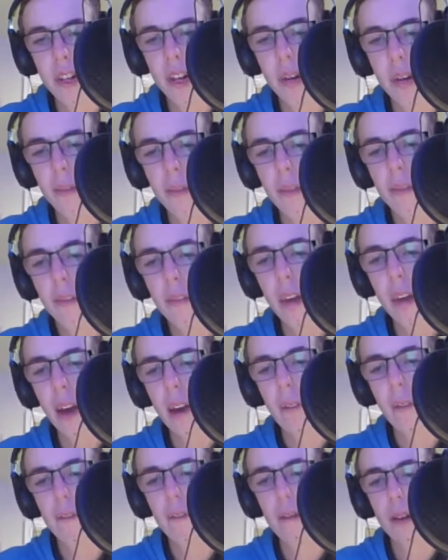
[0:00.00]
comes in
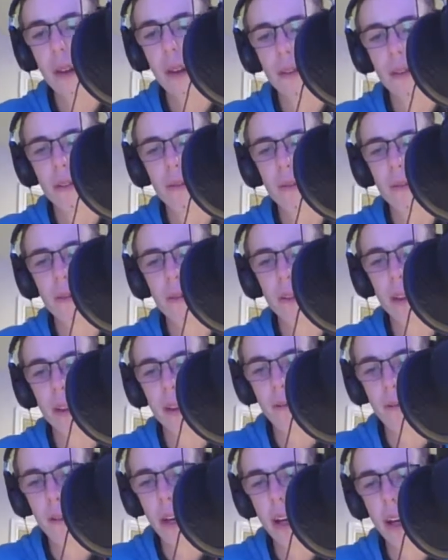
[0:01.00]
second,
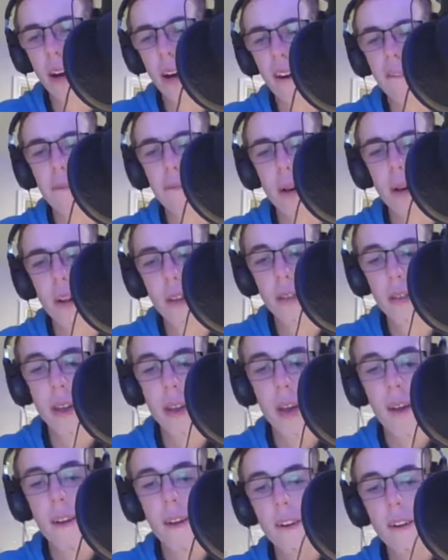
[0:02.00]
343.5 points.
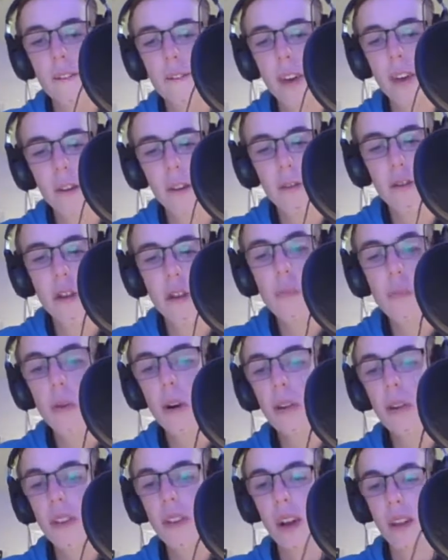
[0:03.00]
Valtteri
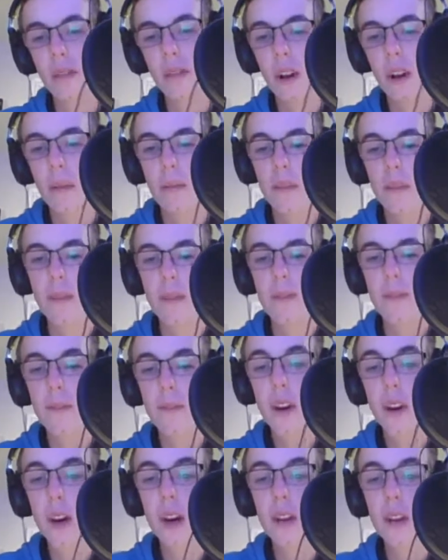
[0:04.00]
Bottas comes in
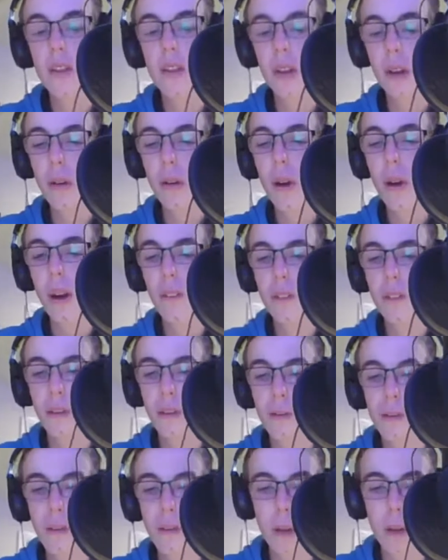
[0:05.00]
third,
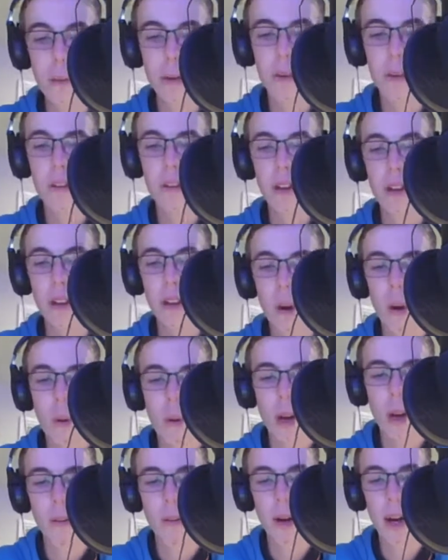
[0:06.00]
203 points, a long
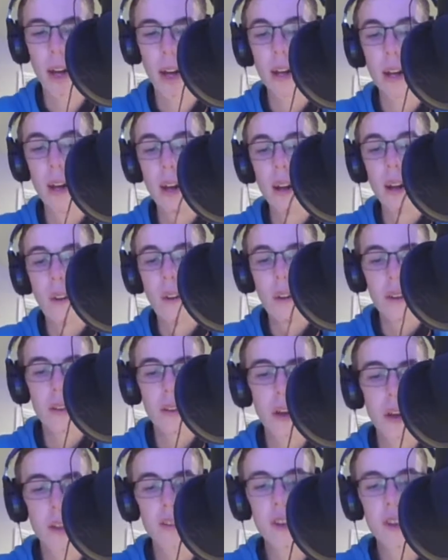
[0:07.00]
way behind.
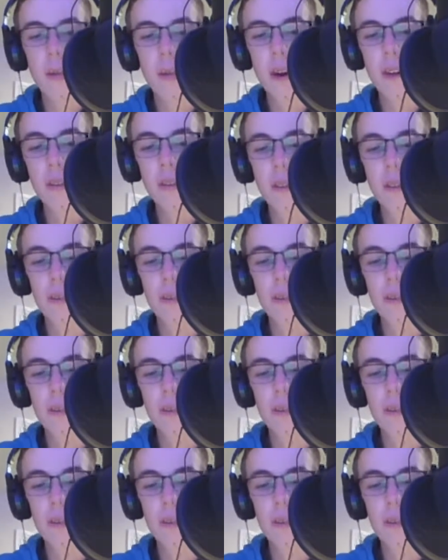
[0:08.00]
Sergio Perez